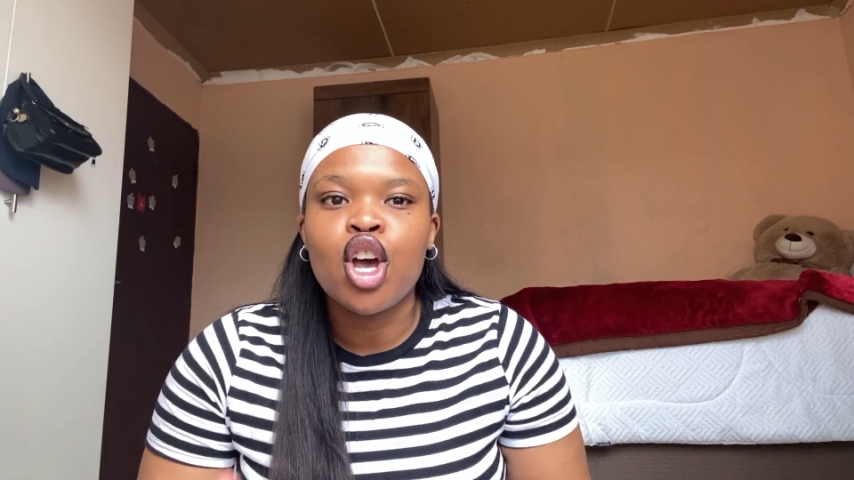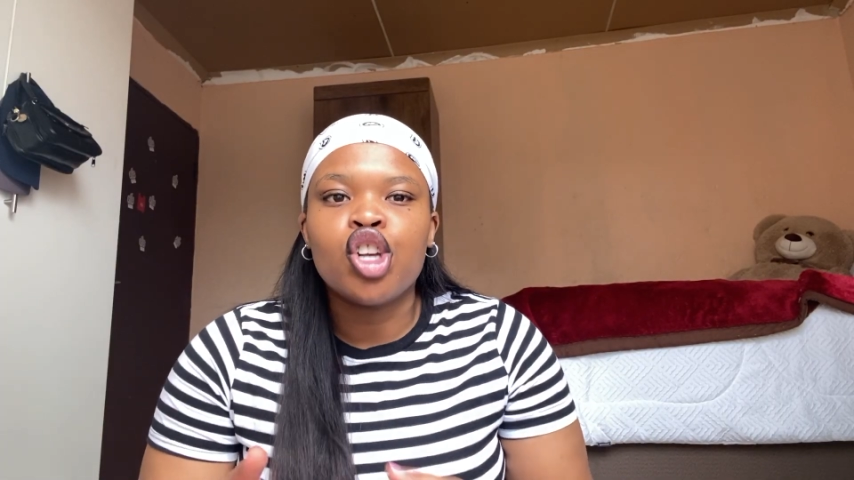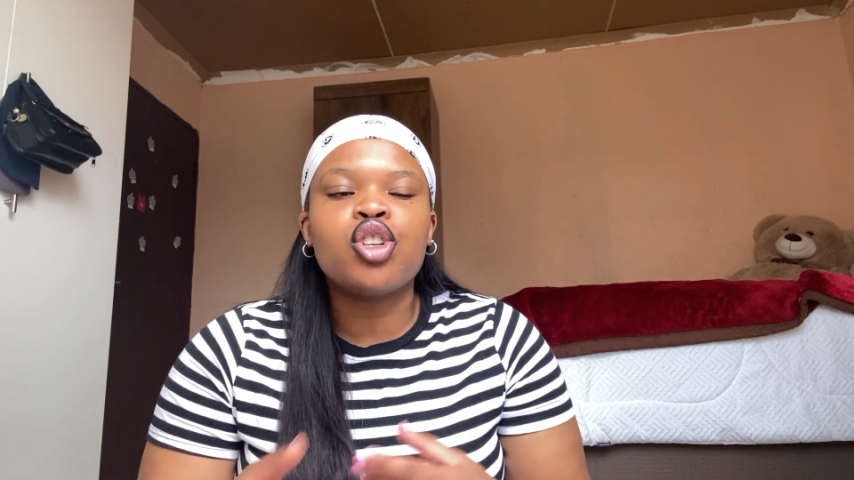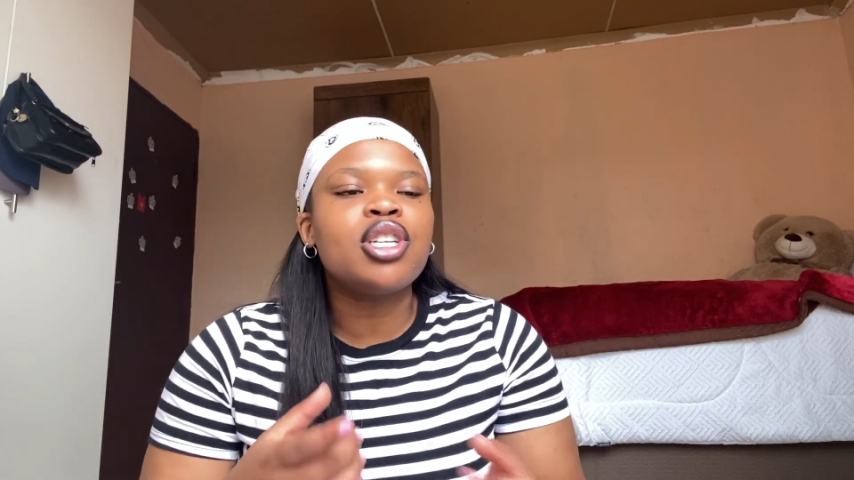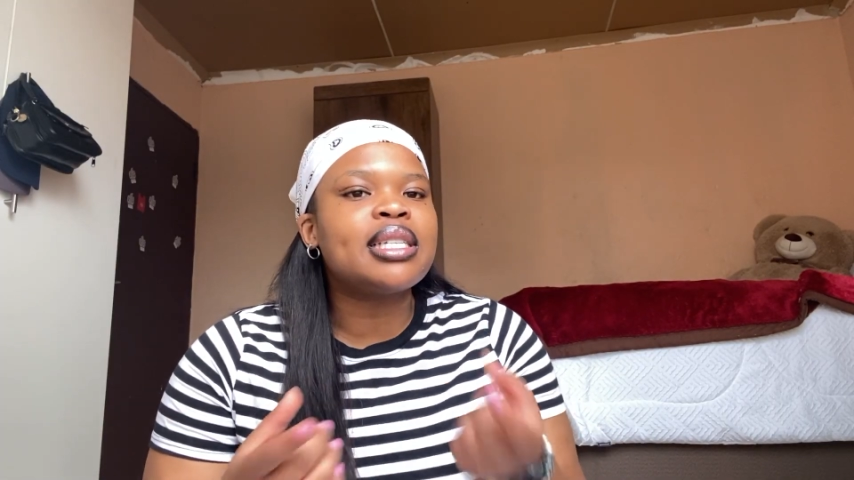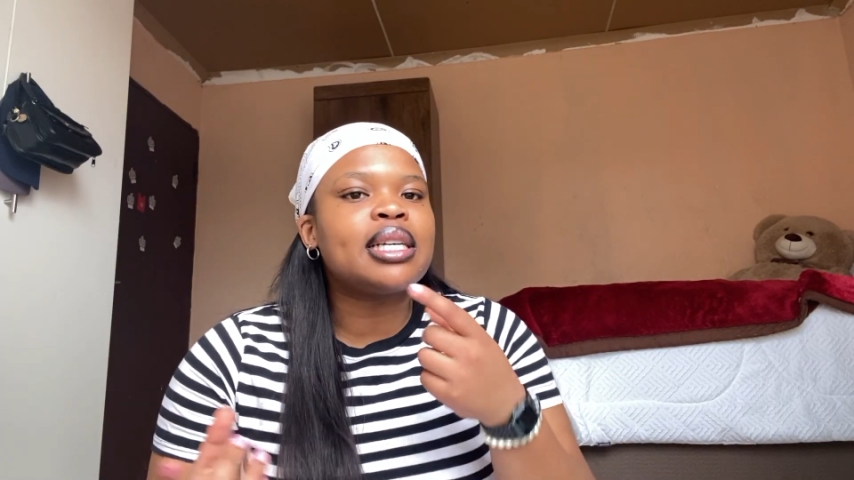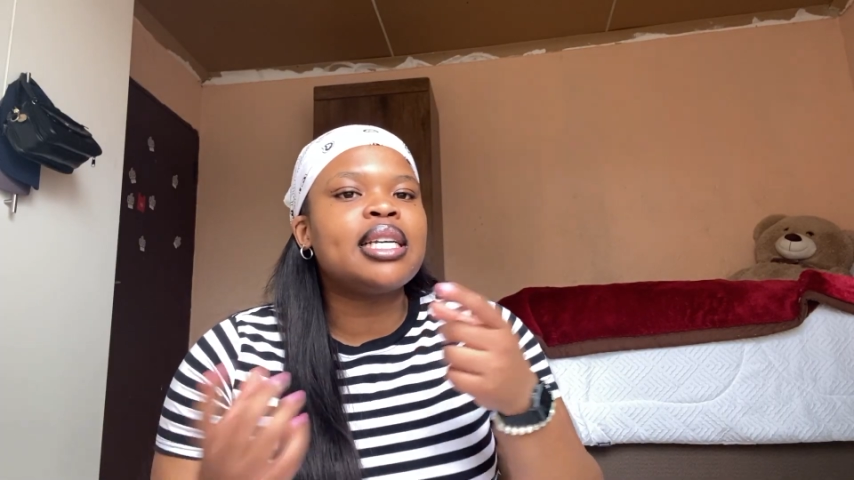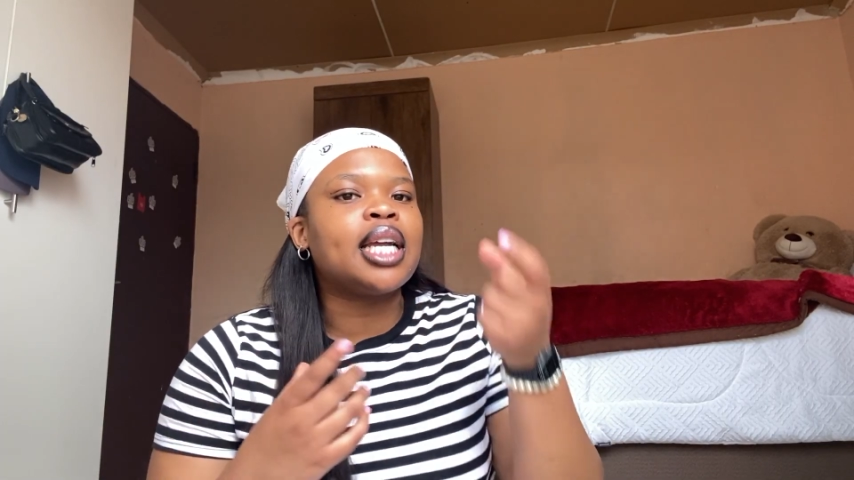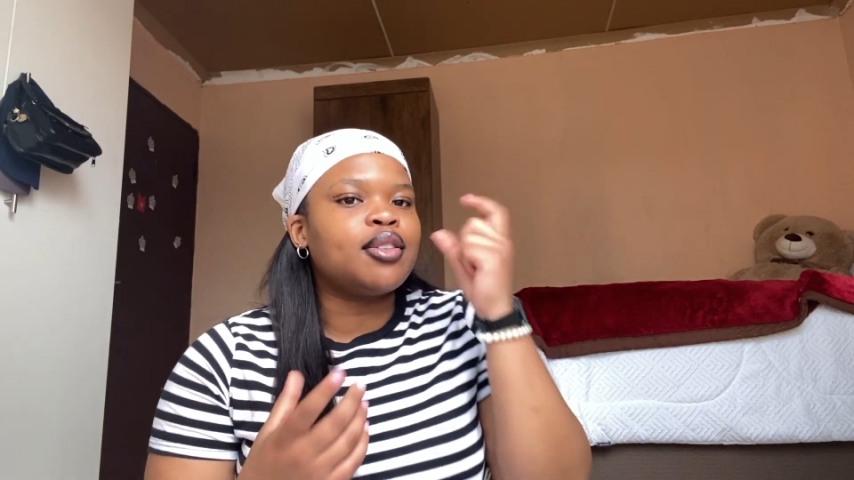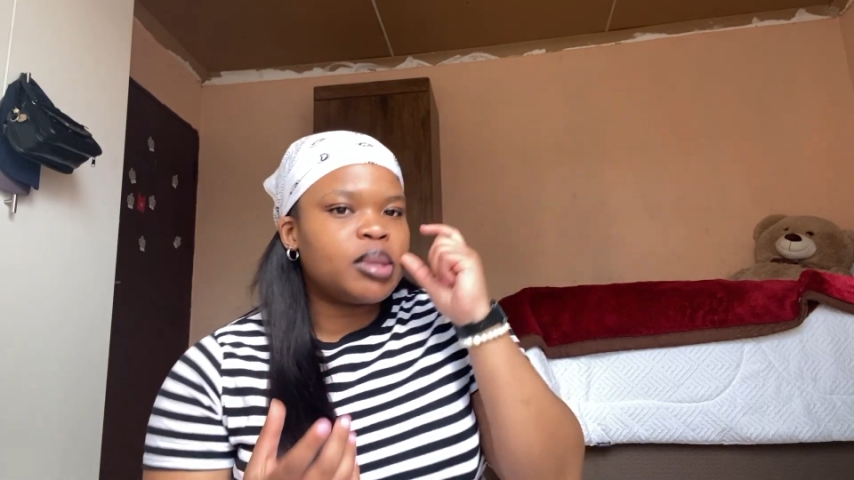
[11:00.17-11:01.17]
So she
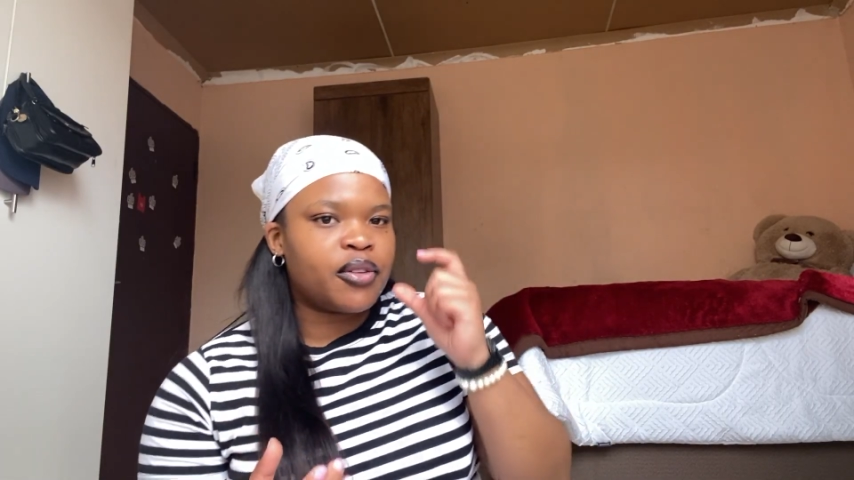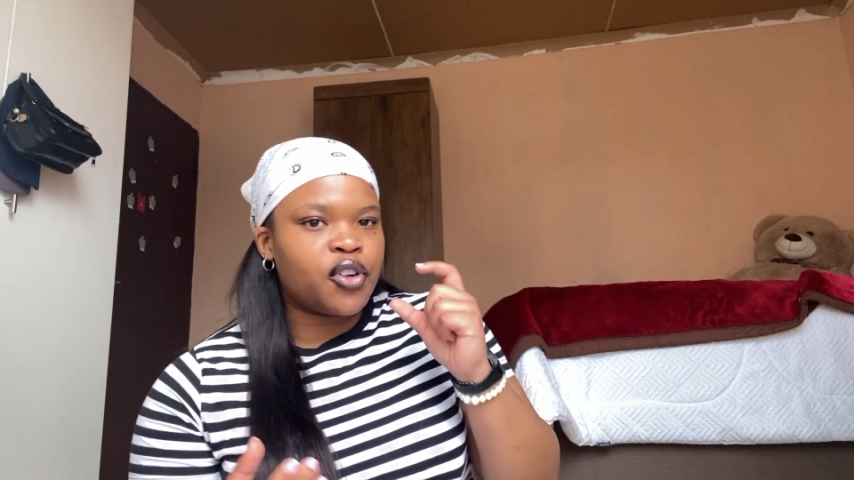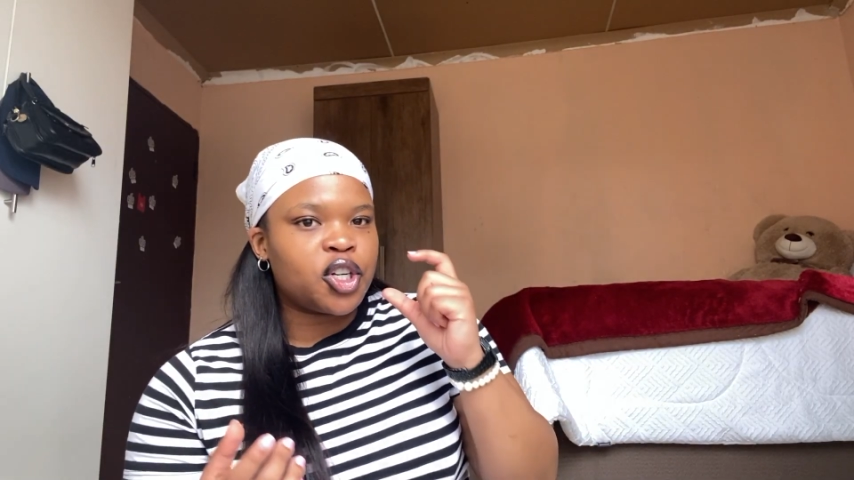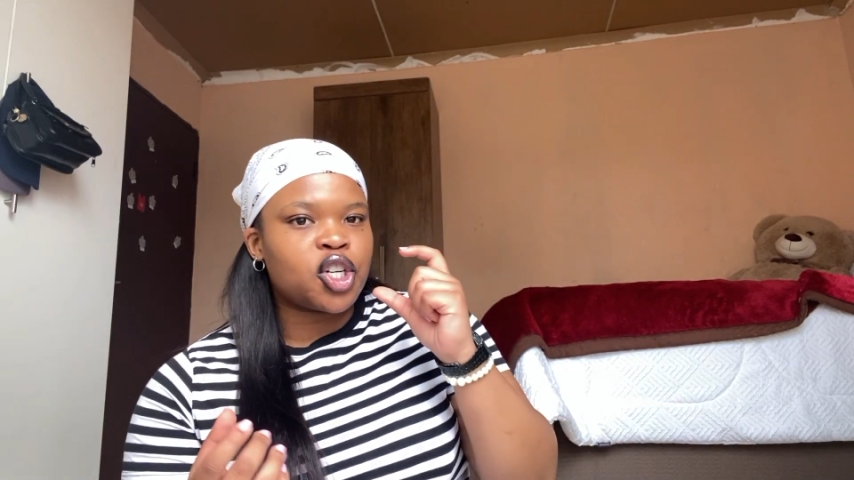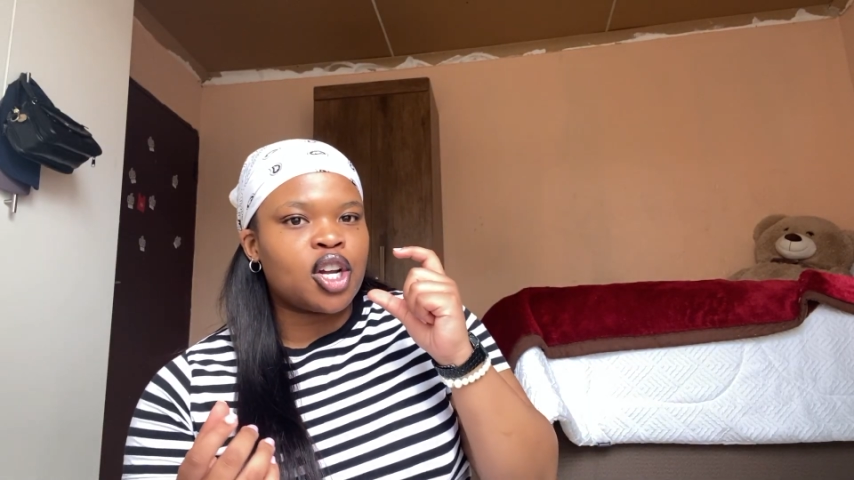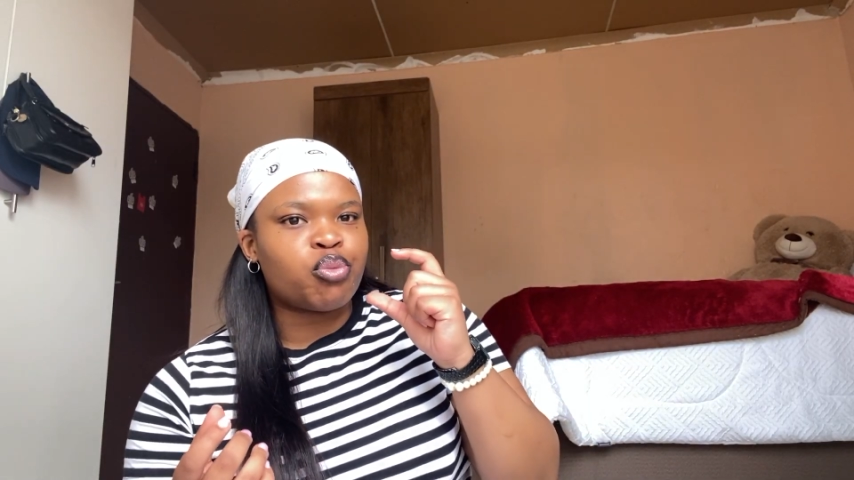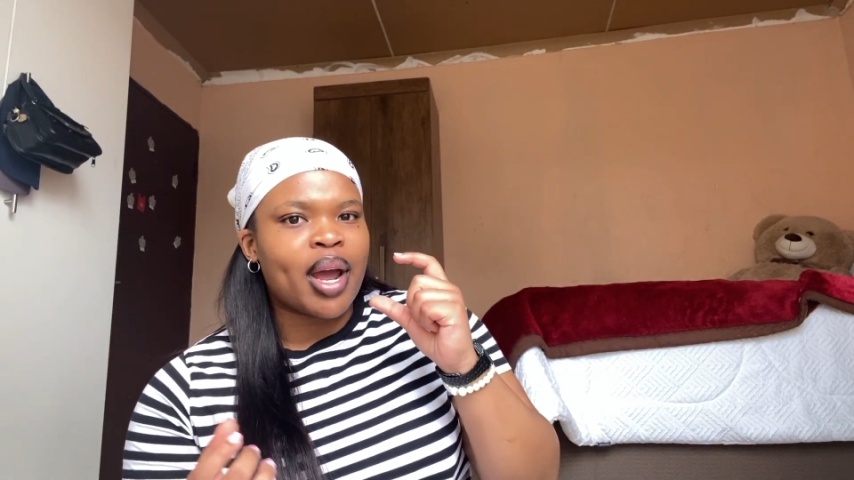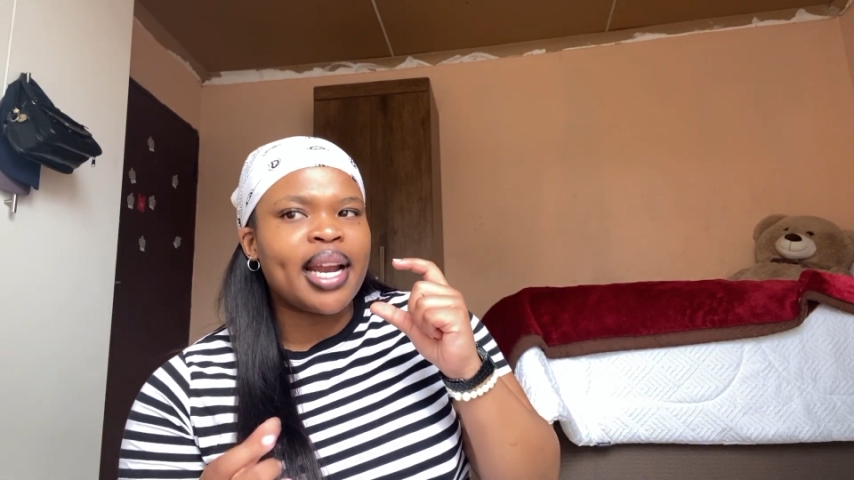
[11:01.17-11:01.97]
gives me the first shot, right?